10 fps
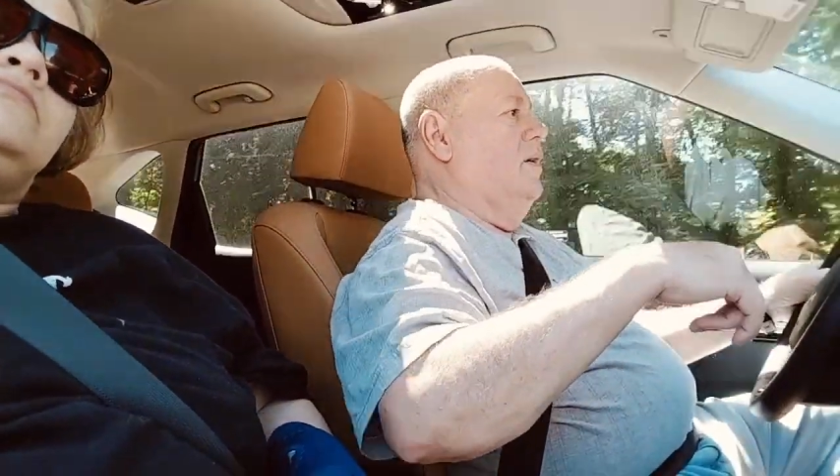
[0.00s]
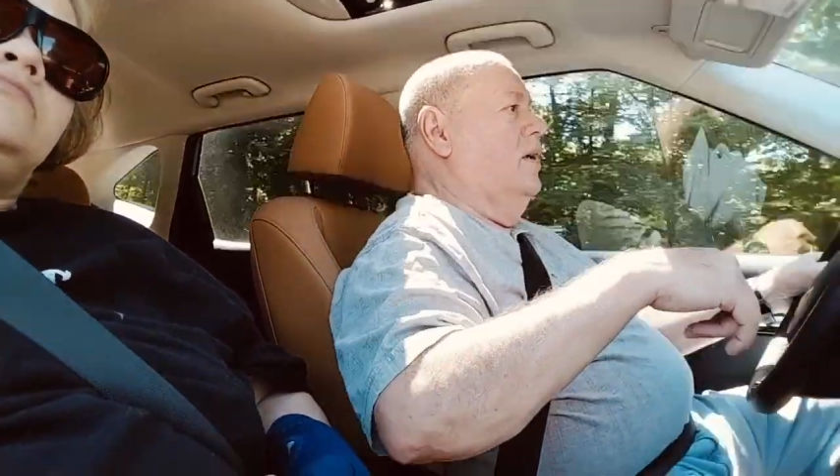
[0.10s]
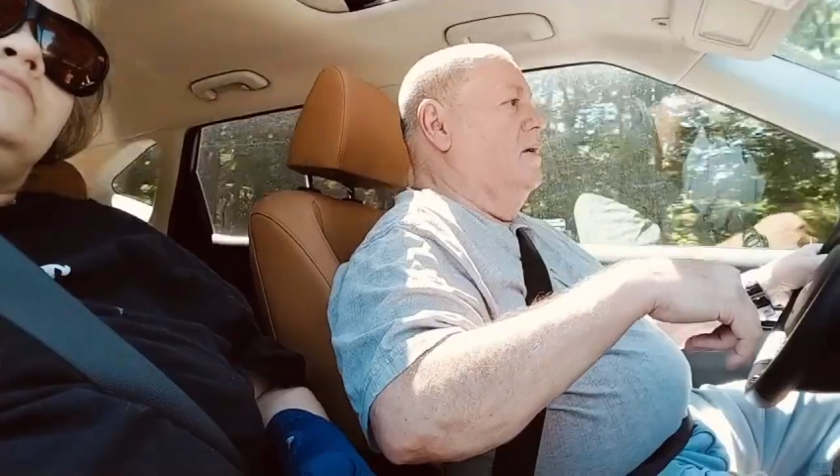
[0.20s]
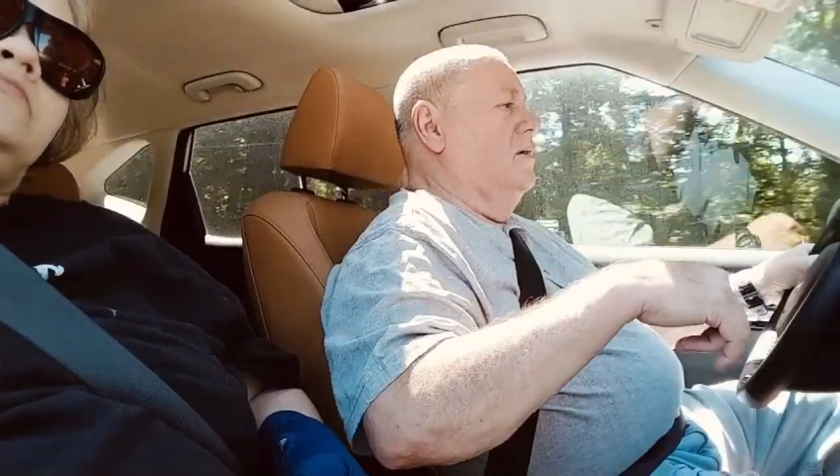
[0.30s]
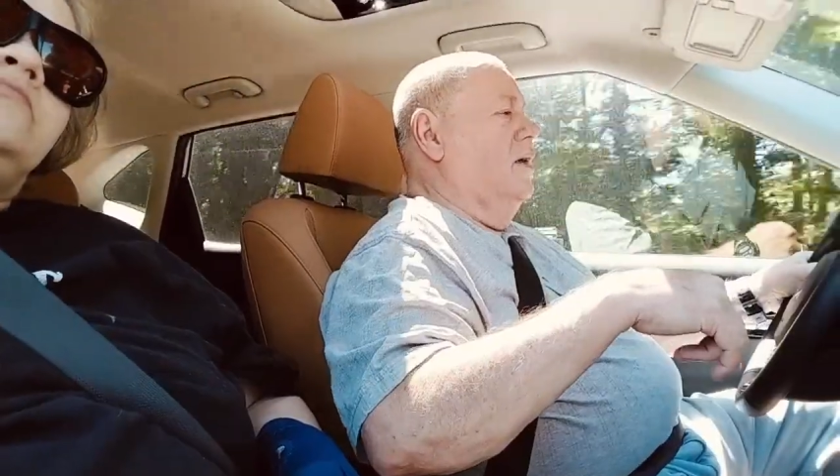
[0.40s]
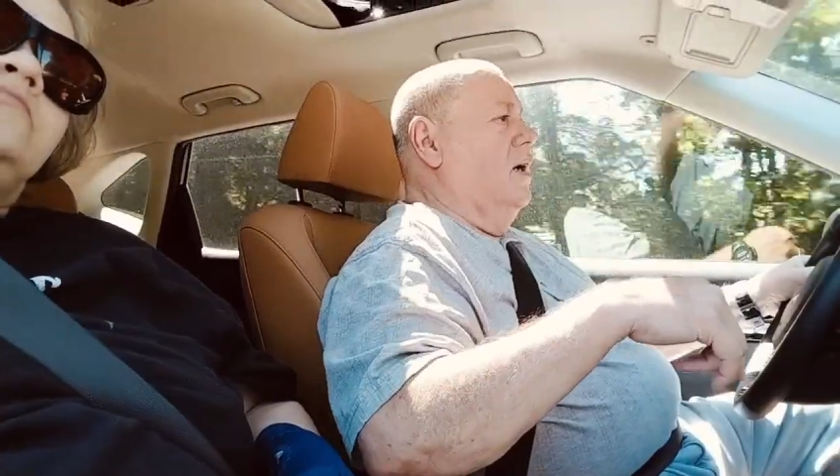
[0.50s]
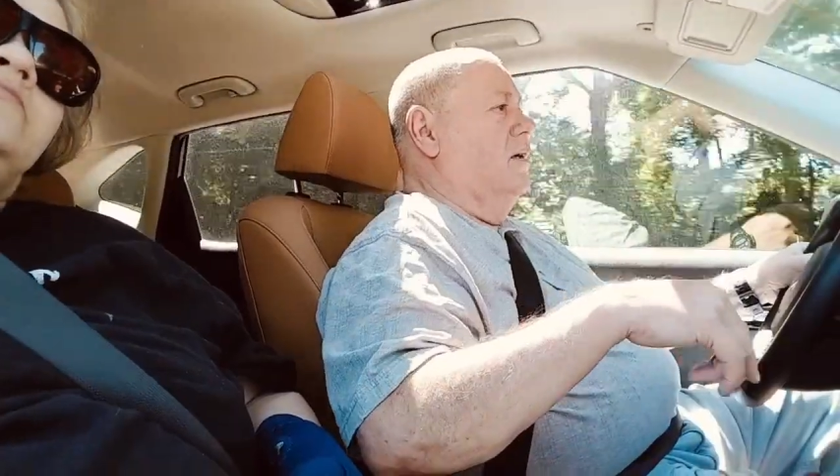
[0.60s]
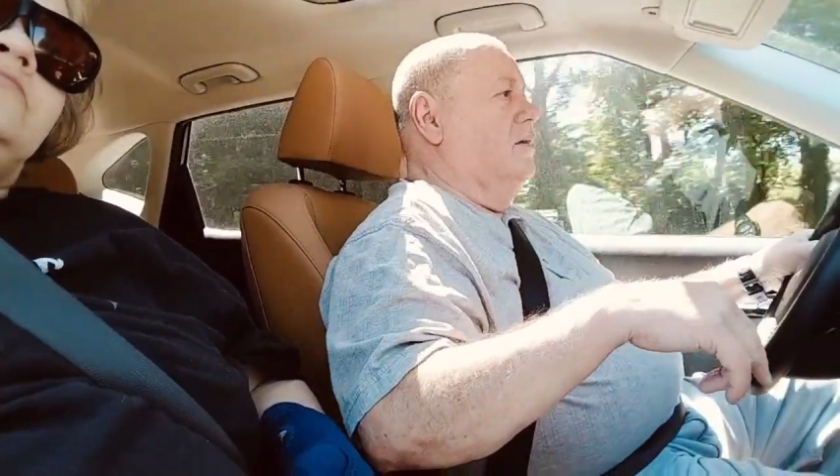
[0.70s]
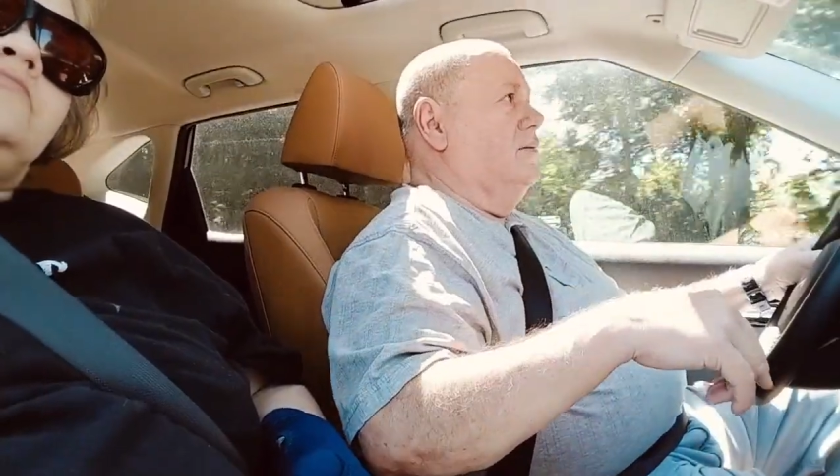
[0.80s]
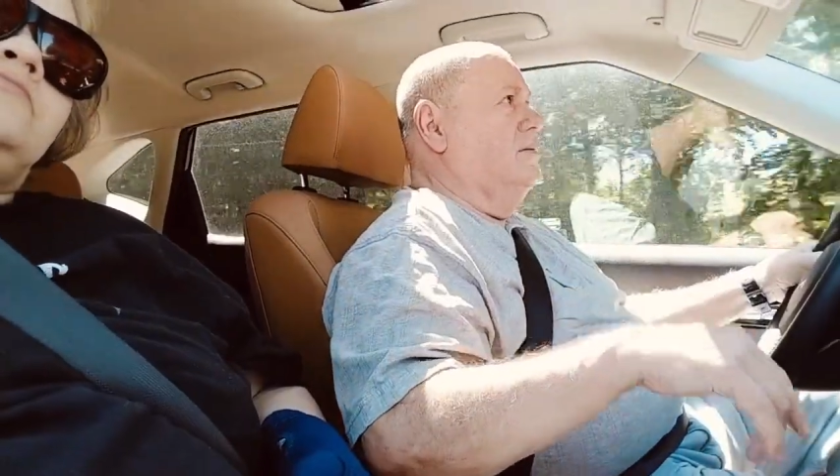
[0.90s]
in,
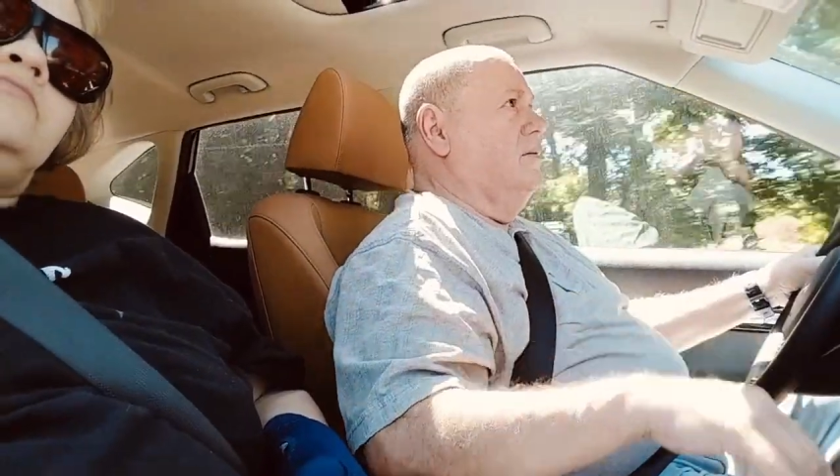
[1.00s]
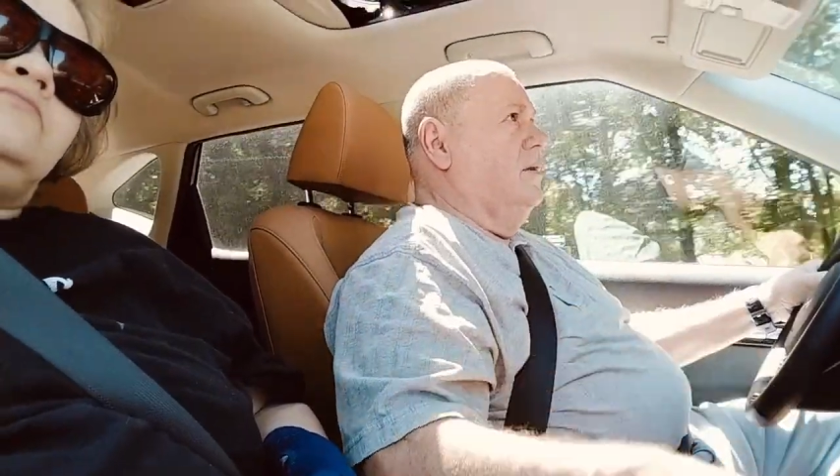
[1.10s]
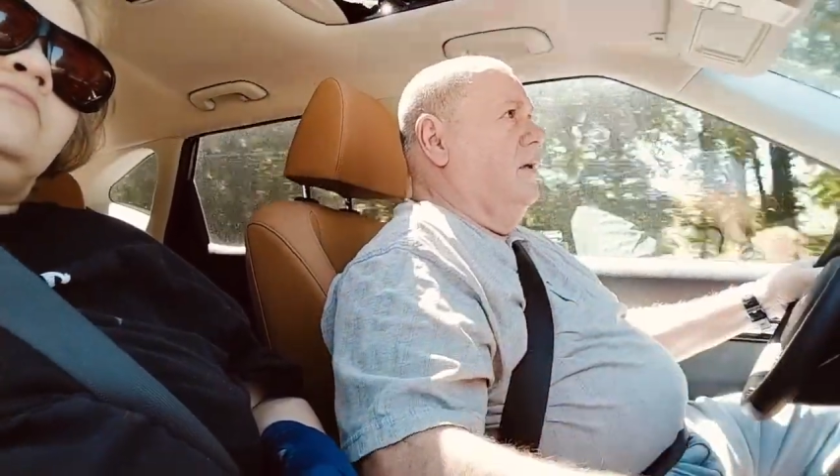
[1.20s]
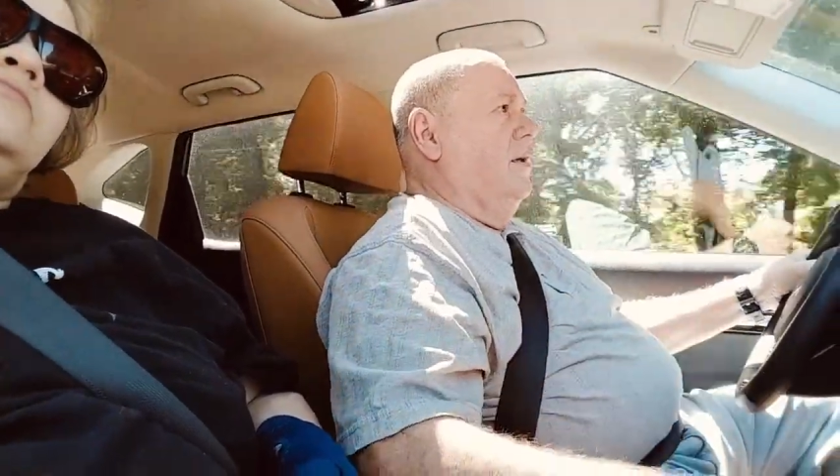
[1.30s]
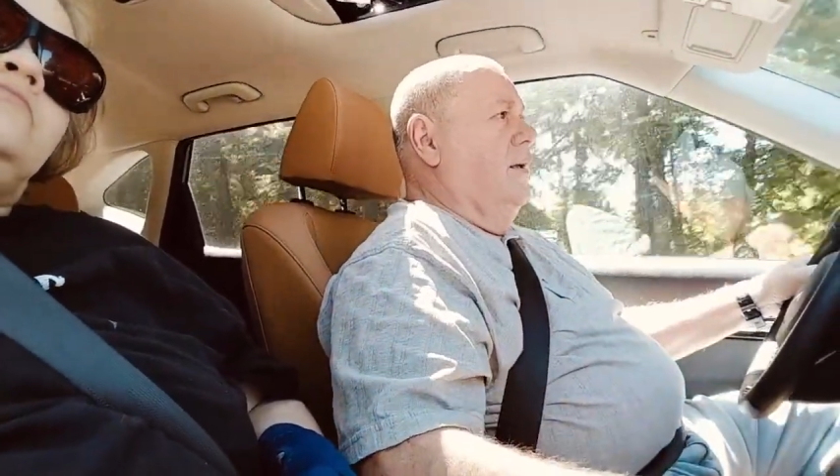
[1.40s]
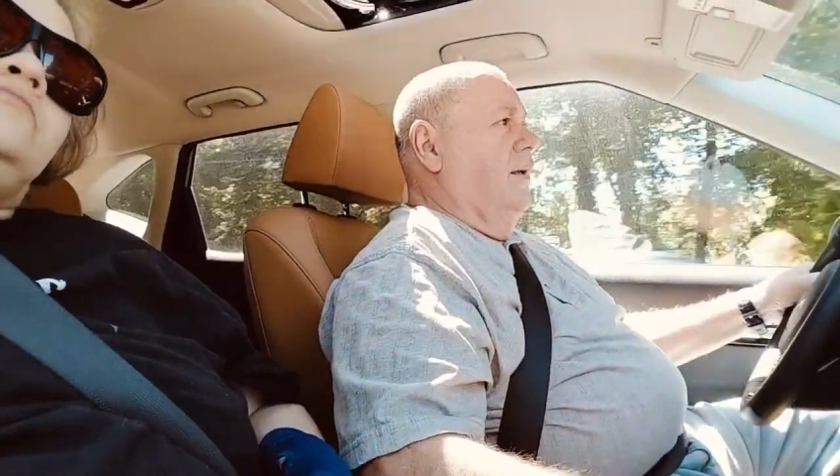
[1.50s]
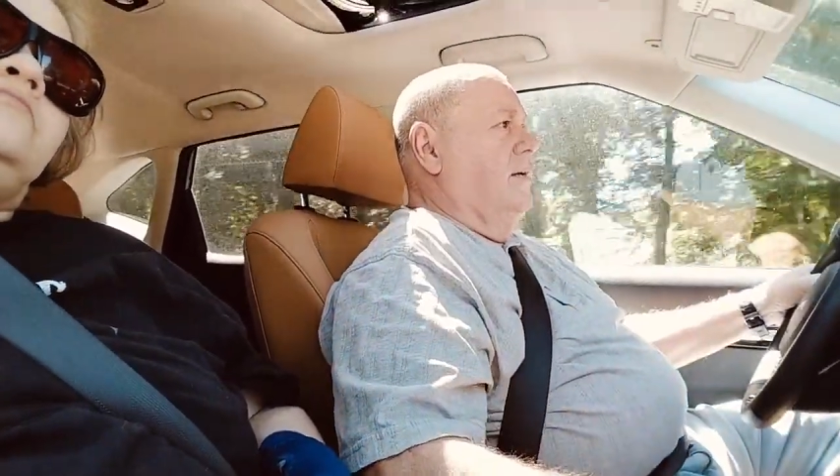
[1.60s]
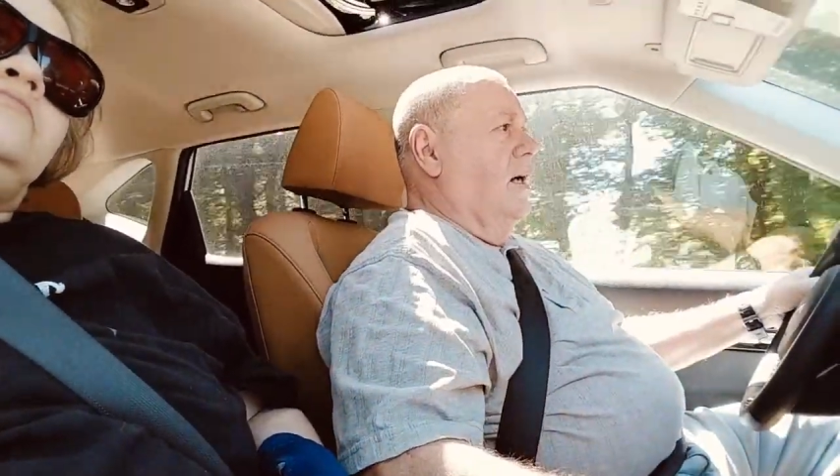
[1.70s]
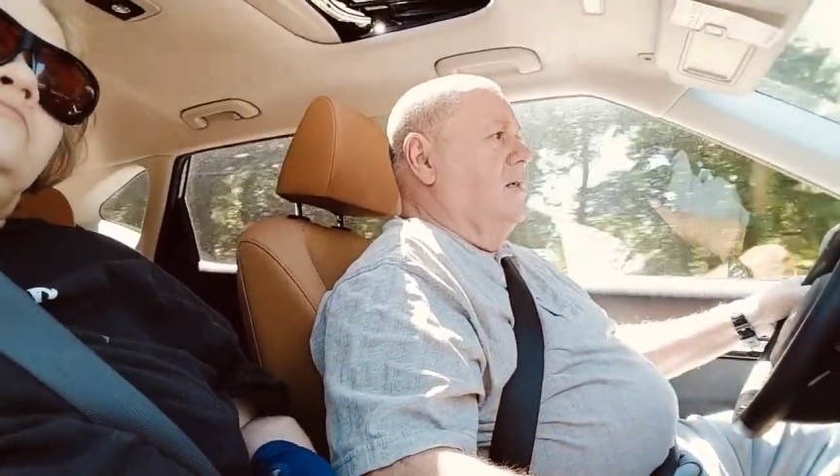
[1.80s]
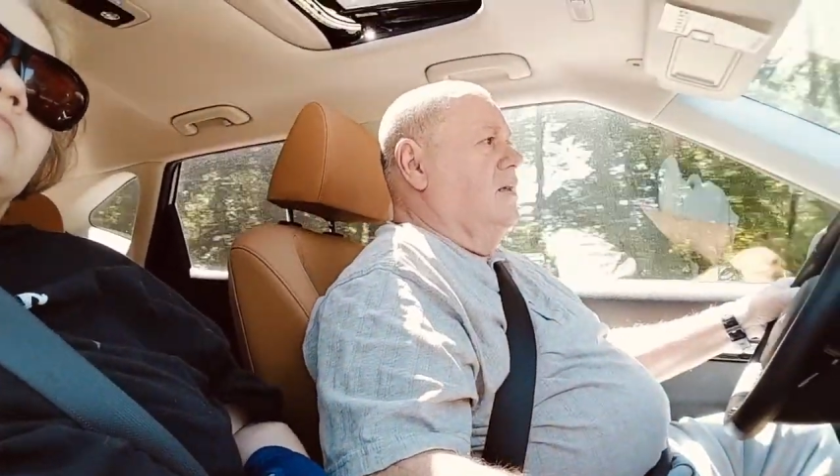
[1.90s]

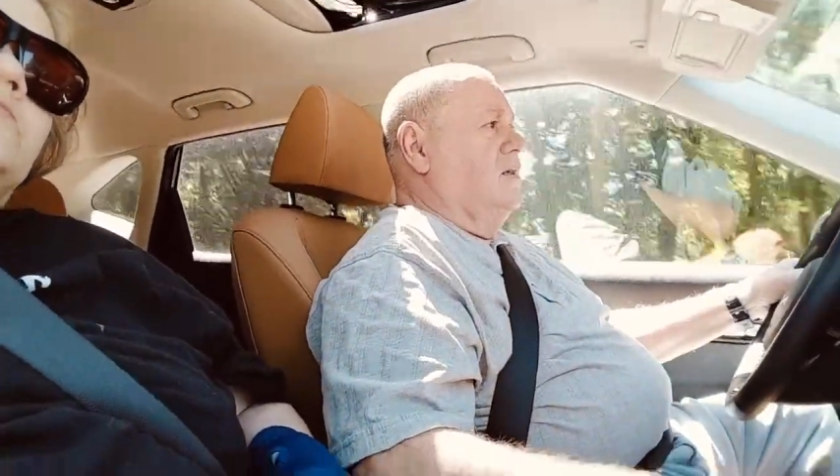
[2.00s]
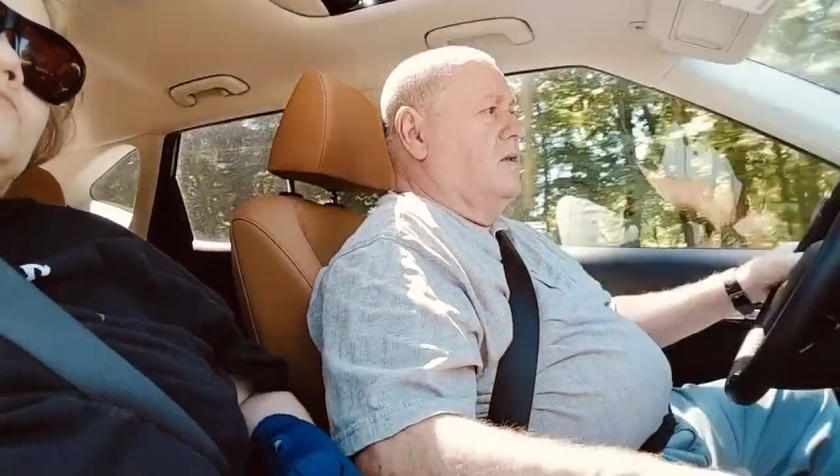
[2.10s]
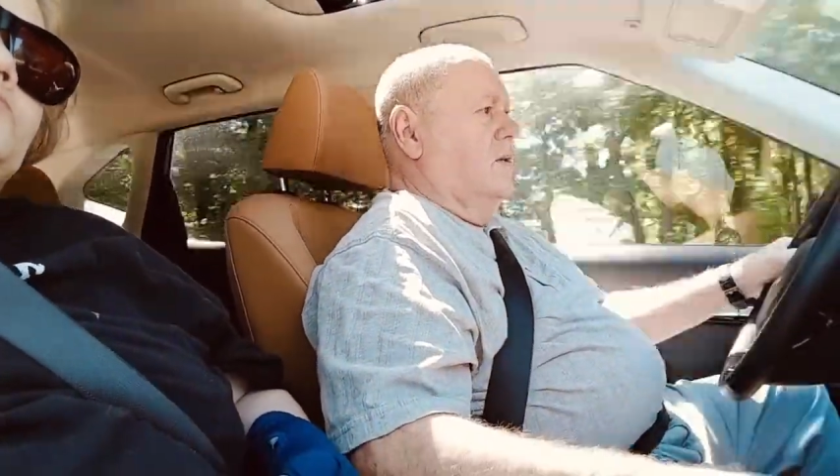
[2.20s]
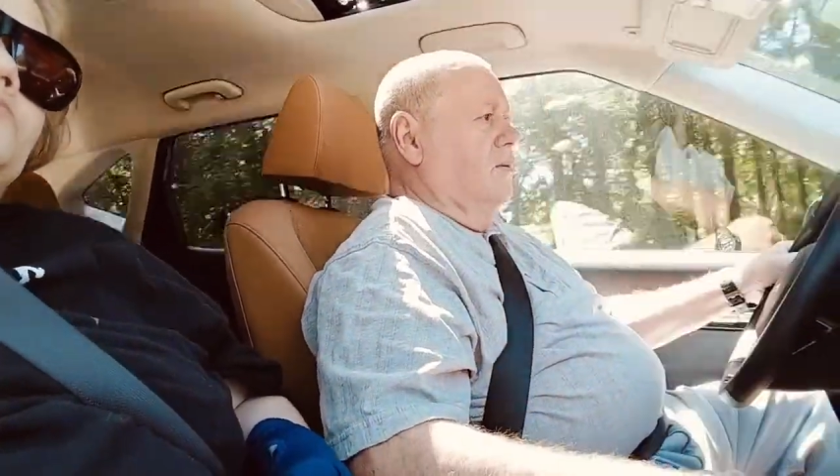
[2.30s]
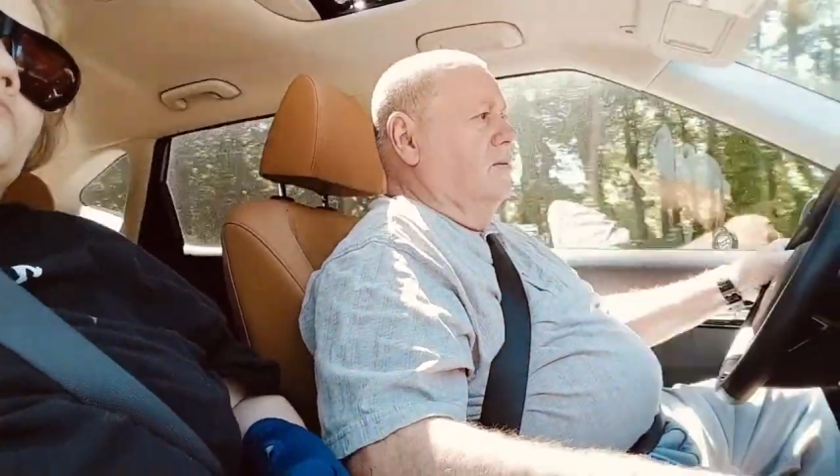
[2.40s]
92,